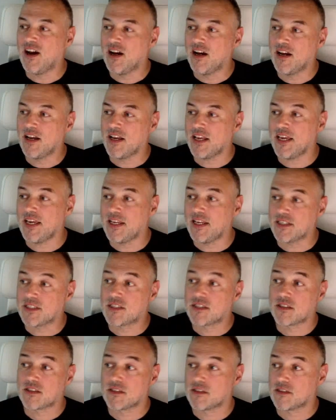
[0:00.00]

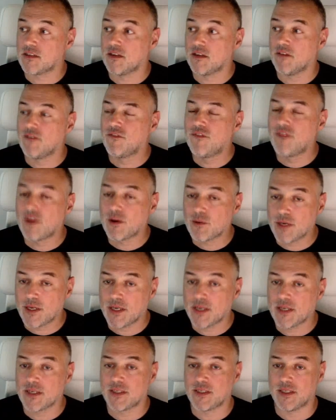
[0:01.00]
it's very
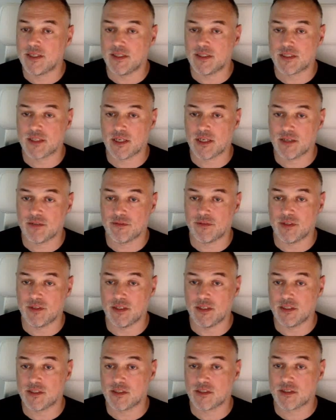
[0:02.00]
handy to have
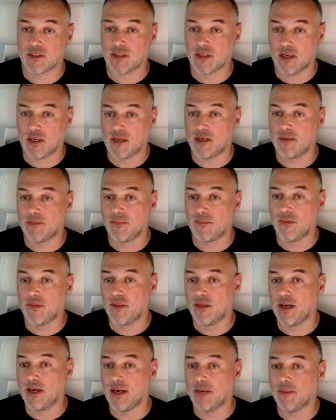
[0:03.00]
these
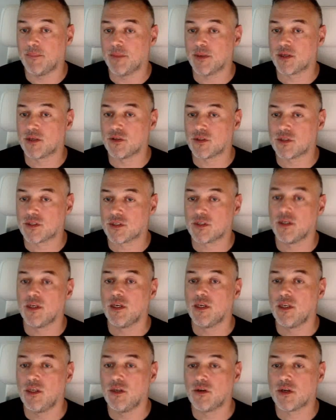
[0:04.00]
there, because
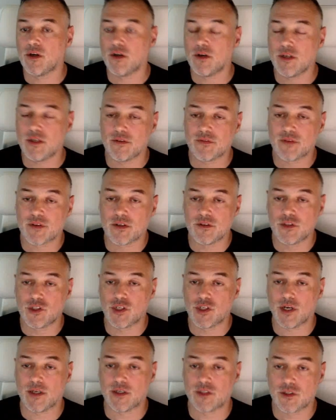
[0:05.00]
you kind of can
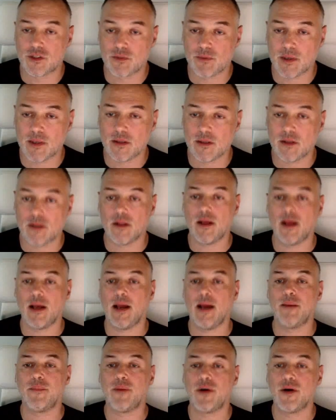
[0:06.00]
judge, well,
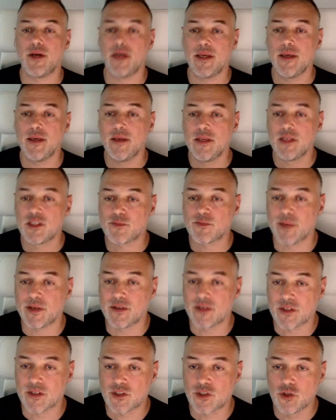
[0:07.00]
am I spending
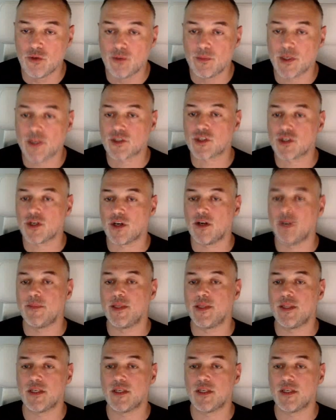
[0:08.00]
too much time in this